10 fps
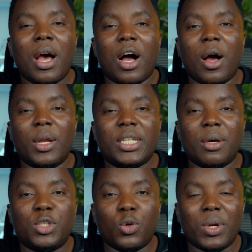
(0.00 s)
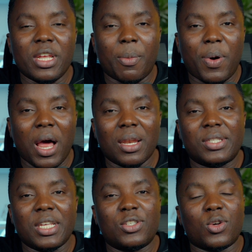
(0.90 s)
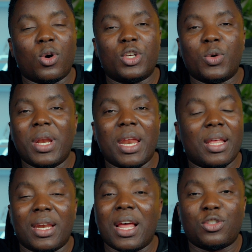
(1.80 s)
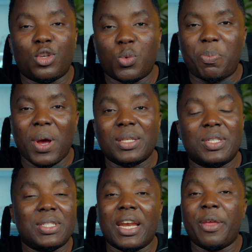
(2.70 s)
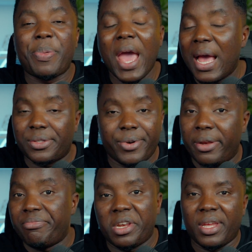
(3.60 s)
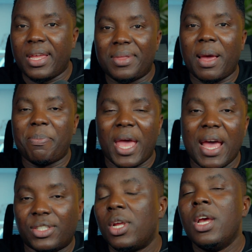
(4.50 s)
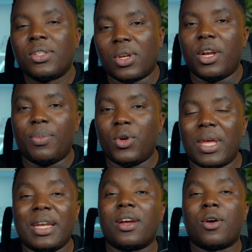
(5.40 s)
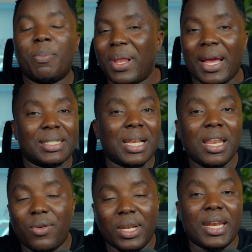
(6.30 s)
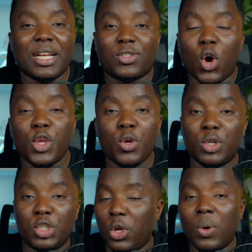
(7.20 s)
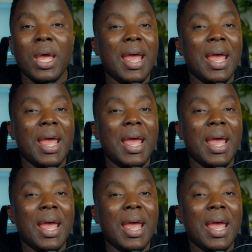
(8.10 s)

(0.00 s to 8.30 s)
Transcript: uh, them doing their policies or doing anything that has to do with policies that they pass, right? And they get that badge to let them know that they're compliant. Literally, that's all you would do.